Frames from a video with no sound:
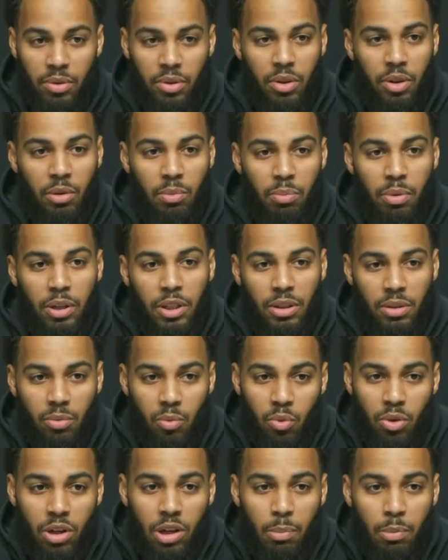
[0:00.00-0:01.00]
the
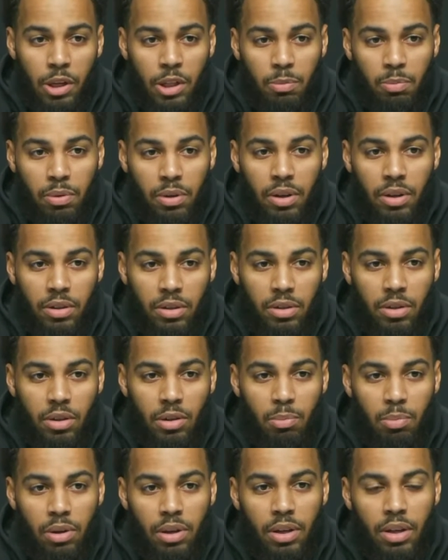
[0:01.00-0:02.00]
best players, you
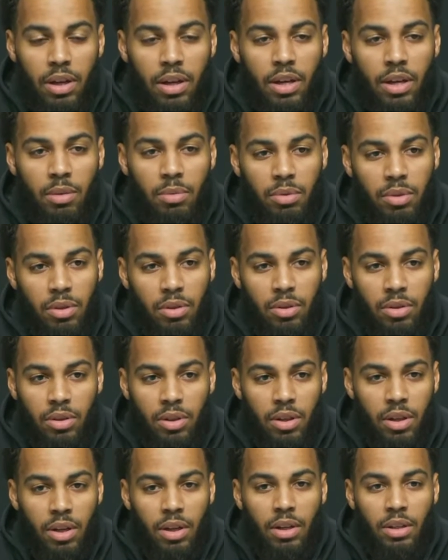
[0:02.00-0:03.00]
know, to play the game. So
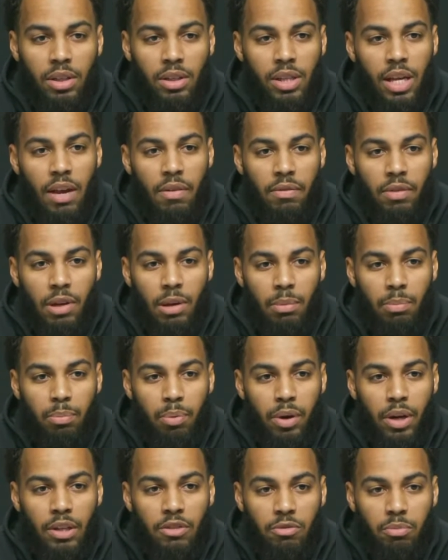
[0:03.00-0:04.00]
just having the
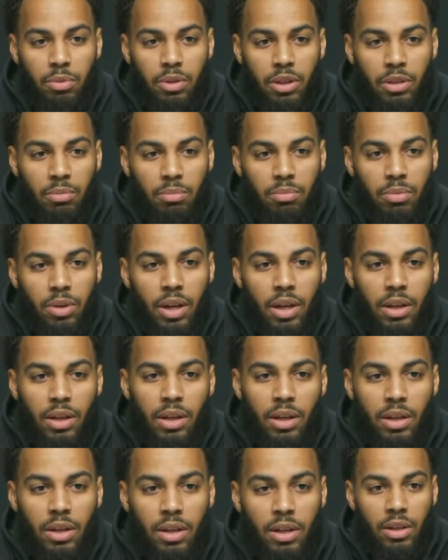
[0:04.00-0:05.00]
praise from him and,
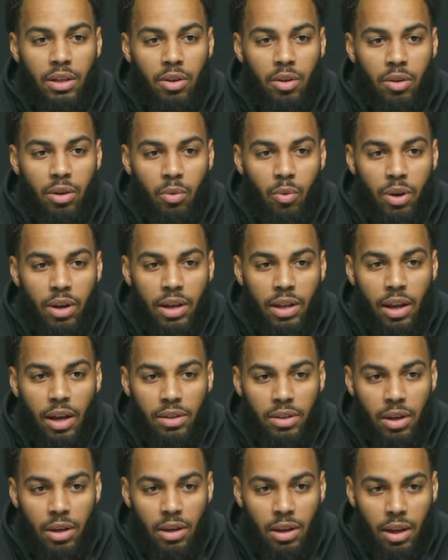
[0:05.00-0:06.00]
you know, the way he
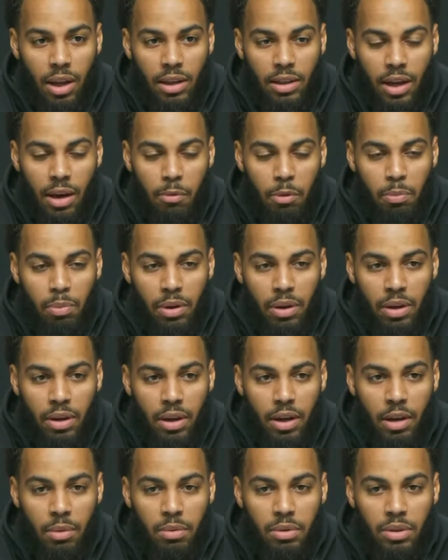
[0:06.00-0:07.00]
likes how we play the
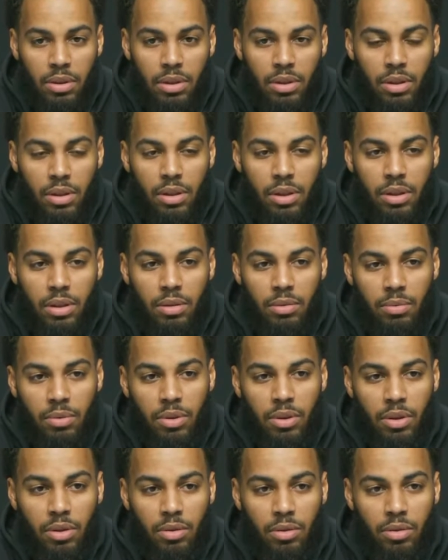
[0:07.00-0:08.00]
game is just,
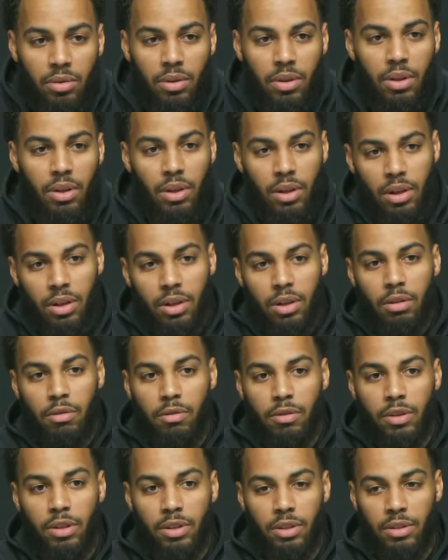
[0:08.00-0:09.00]
you know, good
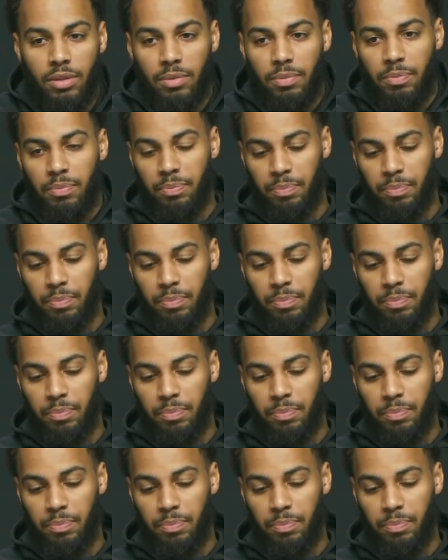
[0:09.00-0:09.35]
for us.